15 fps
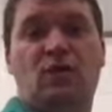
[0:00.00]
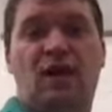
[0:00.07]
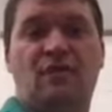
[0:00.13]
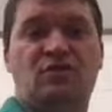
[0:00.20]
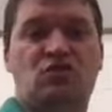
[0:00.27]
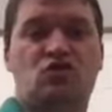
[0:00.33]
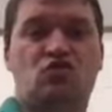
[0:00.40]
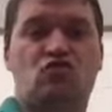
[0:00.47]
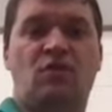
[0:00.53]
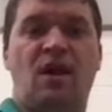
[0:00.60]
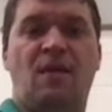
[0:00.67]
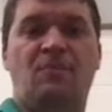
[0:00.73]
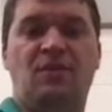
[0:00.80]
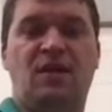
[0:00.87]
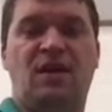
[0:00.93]
have a
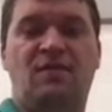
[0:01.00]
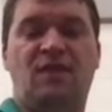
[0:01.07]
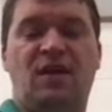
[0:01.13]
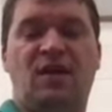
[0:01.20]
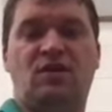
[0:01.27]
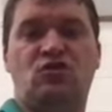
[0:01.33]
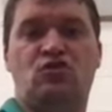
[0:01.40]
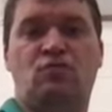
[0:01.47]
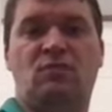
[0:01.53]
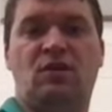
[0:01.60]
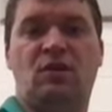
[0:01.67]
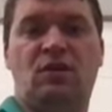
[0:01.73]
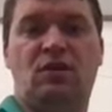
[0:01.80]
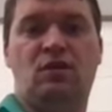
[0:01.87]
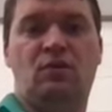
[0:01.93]
strap and have that
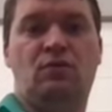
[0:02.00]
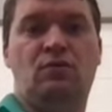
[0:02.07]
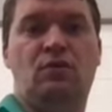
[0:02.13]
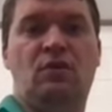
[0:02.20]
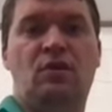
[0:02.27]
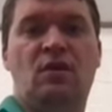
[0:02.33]
instrument held.